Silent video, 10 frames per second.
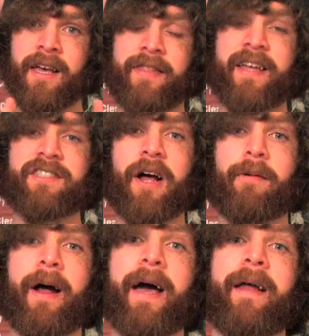That's
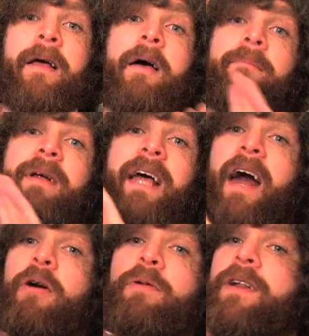not right. But
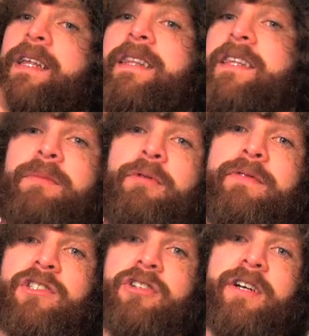I don't really think the
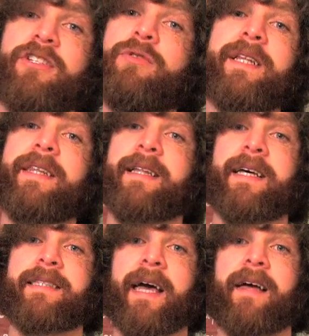movie's trying to do anything
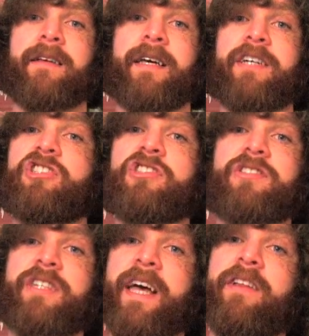like that. It's
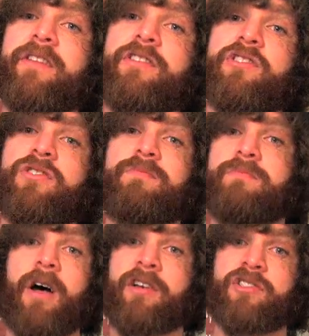just telling
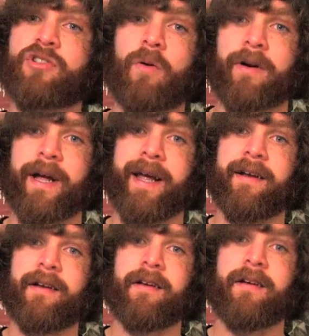a story.
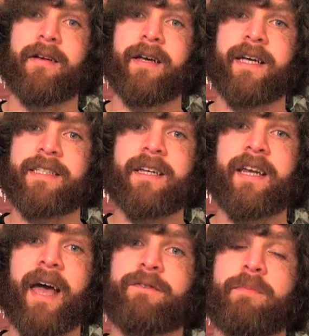It doesn't
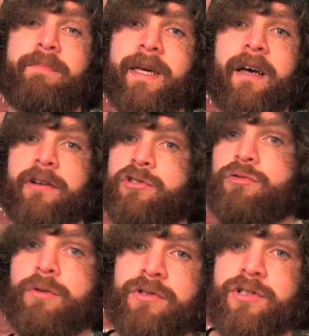have to be a
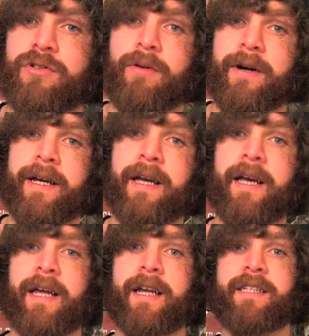true story,
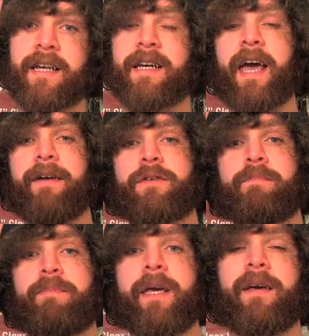and it doesn't have to
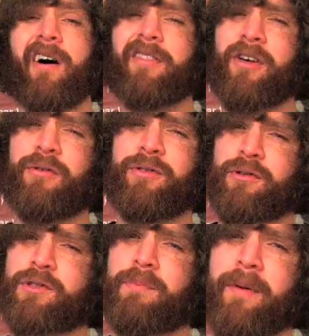be, although
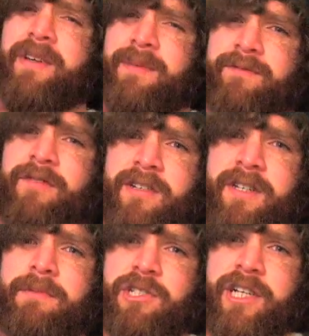there's probably some fucked
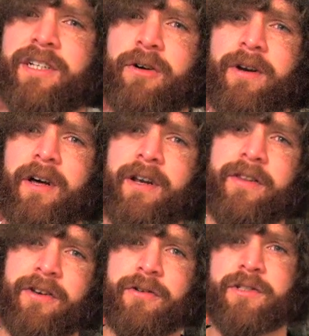up shit going on in
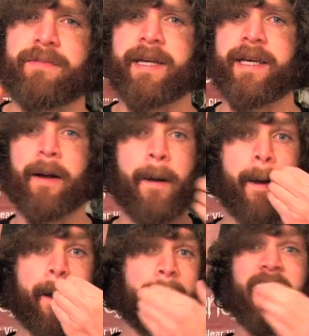the news media.
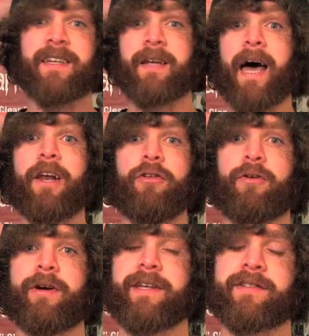In fact, I know
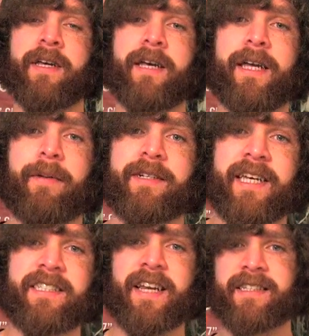there is. Anyways,
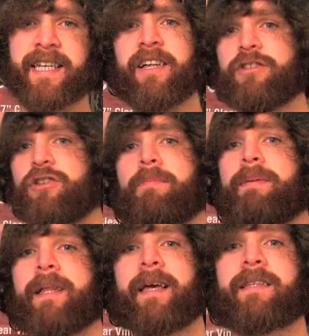it's not telling you to
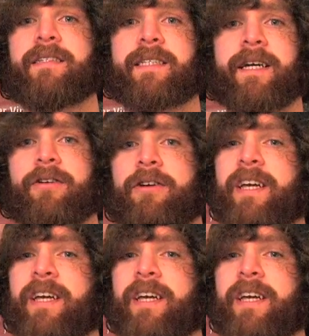be like this character.